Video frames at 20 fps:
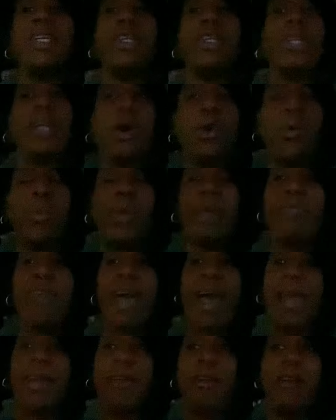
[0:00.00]
don't we
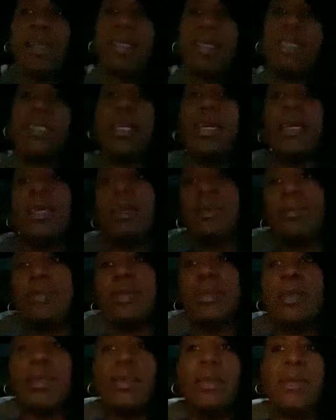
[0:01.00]
find
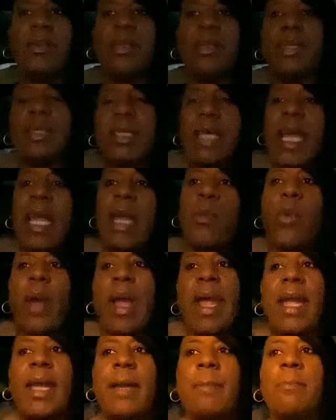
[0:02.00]
ourselves the same
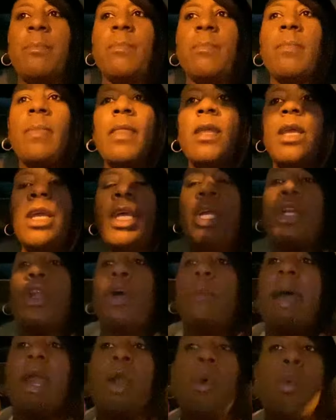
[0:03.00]
way?
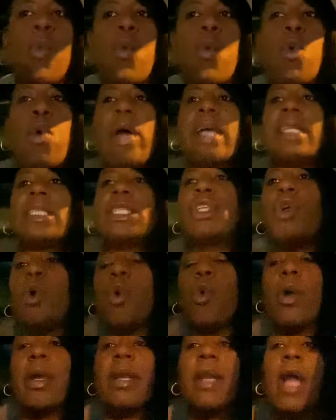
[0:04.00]
No matter what's
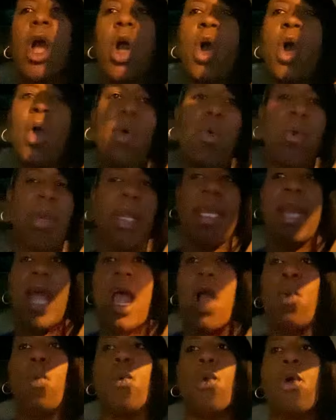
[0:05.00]
going on in
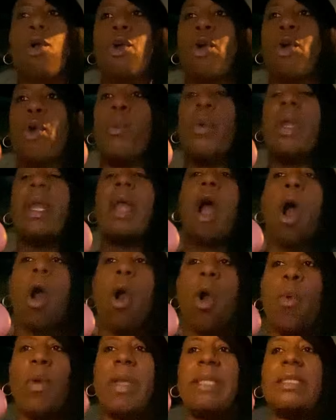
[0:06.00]
our world, we
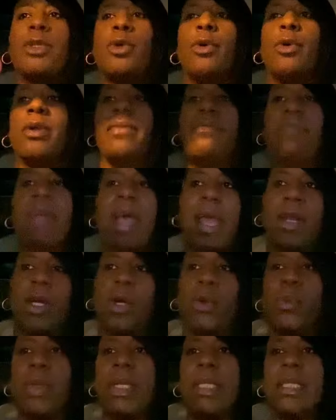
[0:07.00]
always going to find
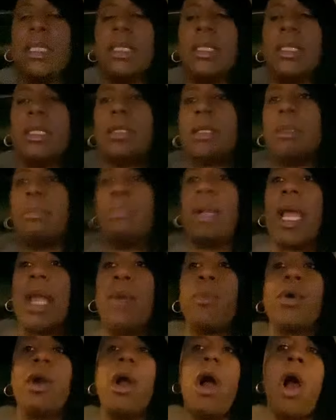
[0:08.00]
a reason to
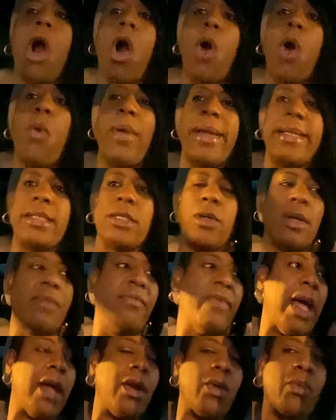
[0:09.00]
complain. We're always going to
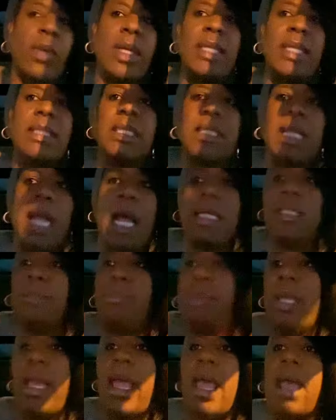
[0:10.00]
find a reason not to
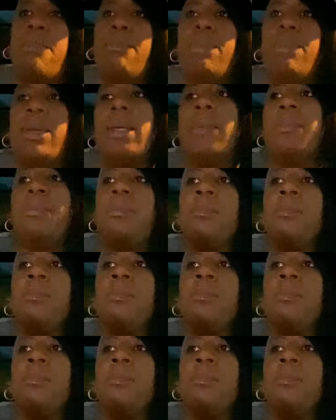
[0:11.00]
be happy.